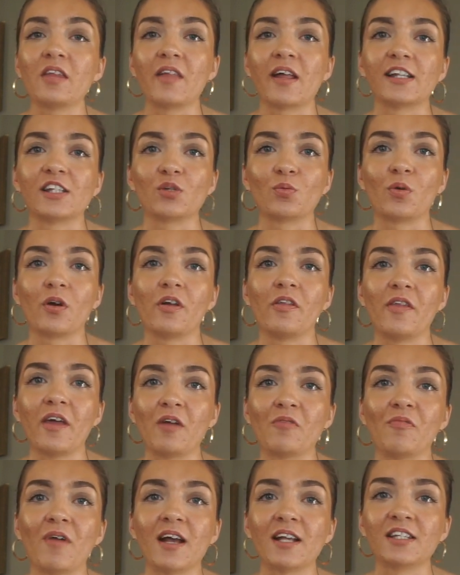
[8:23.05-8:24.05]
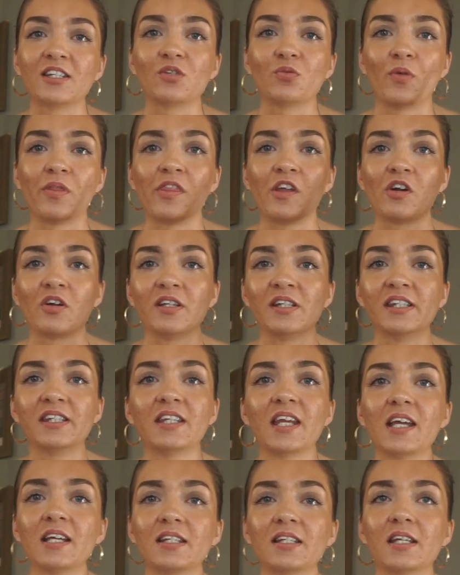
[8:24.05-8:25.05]
that's where they rest when they're in
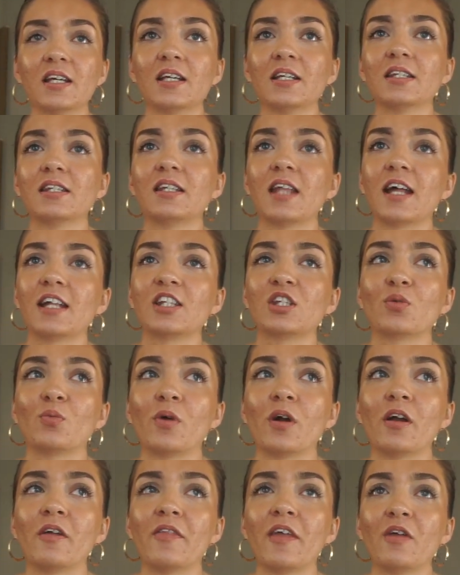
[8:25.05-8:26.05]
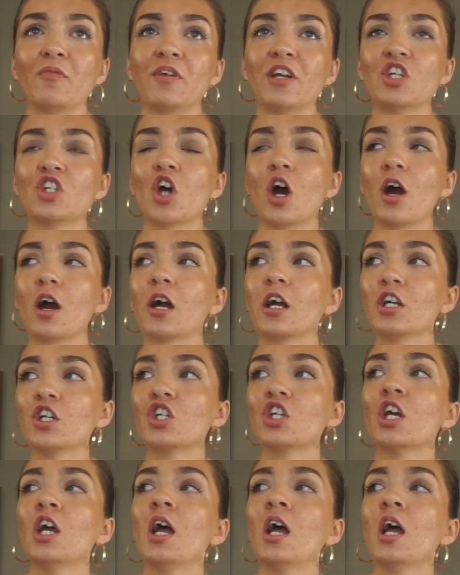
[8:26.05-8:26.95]
stasis, that's where they recharge.